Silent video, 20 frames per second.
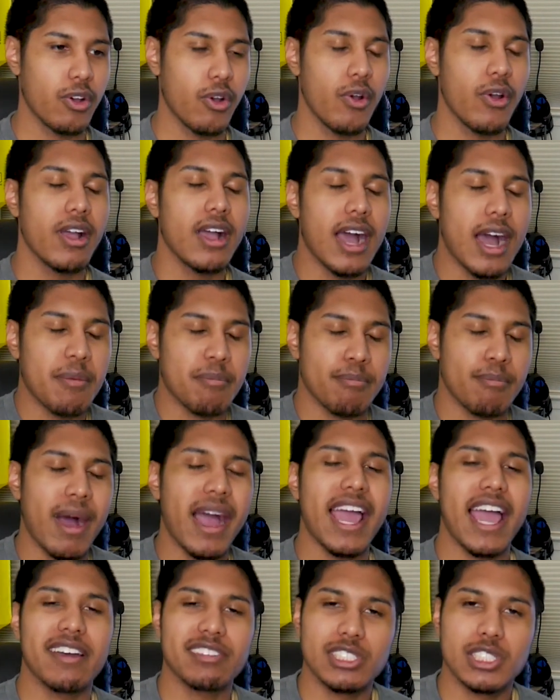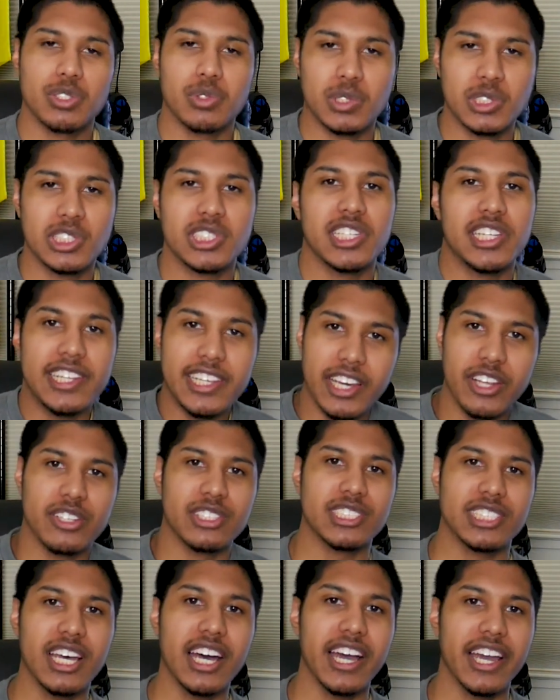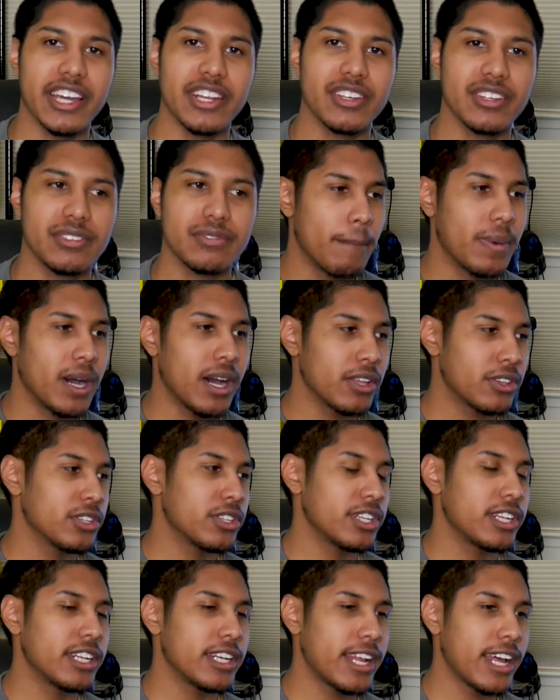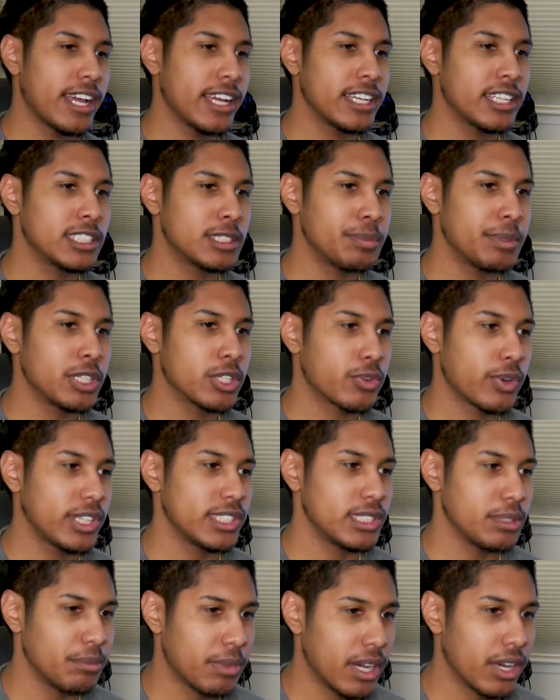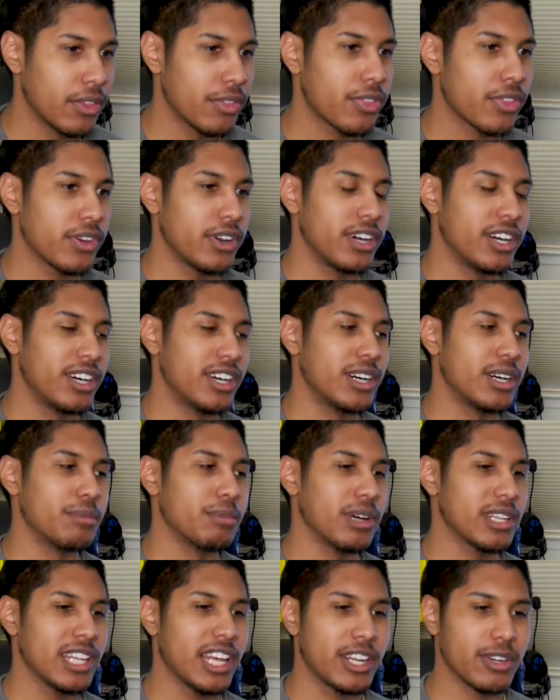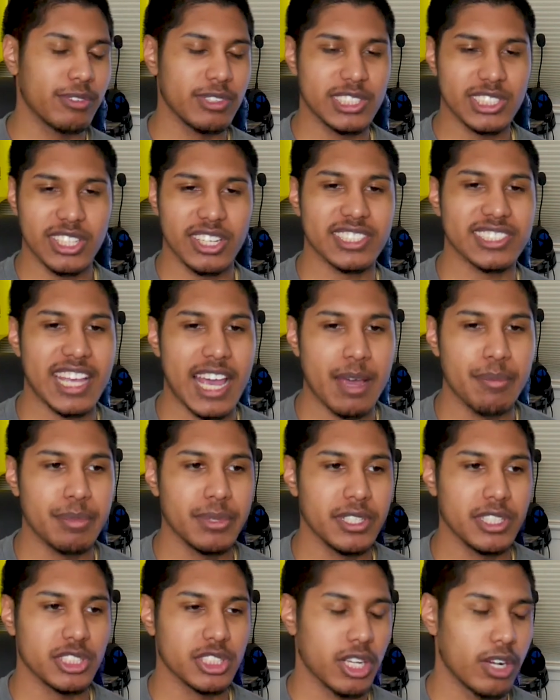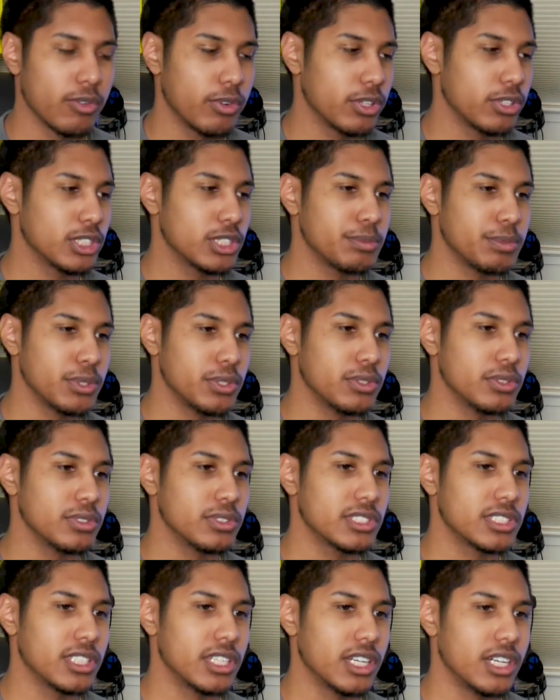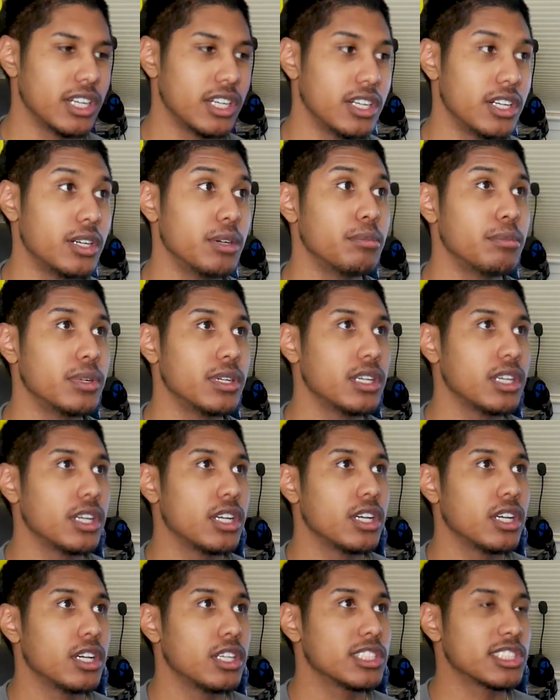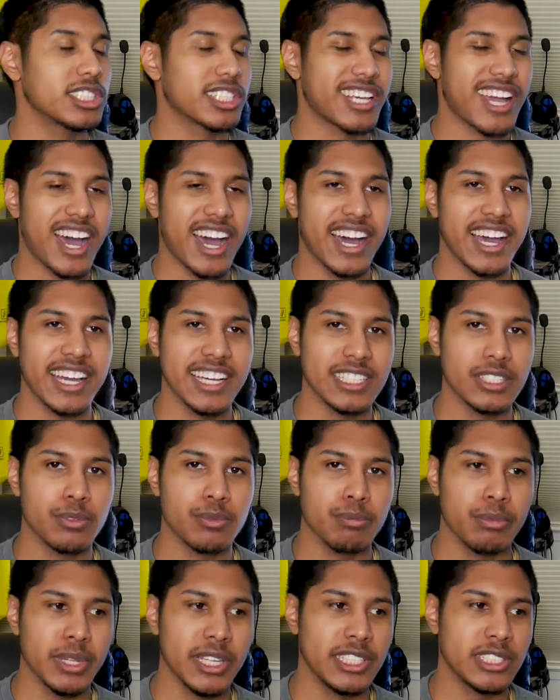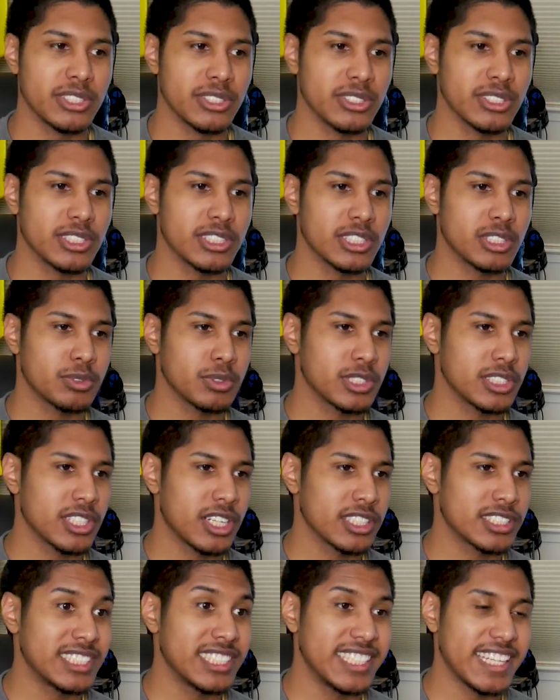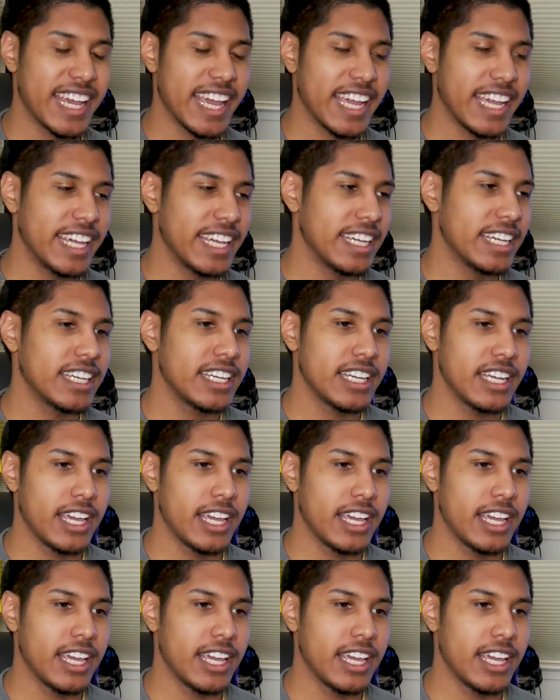I might have to switch to the other side. But other than that, it's been a crazy month. Um, a lot of restocks happened. The Sean Witherspoons, the um, Sacai Blazers just restocked today.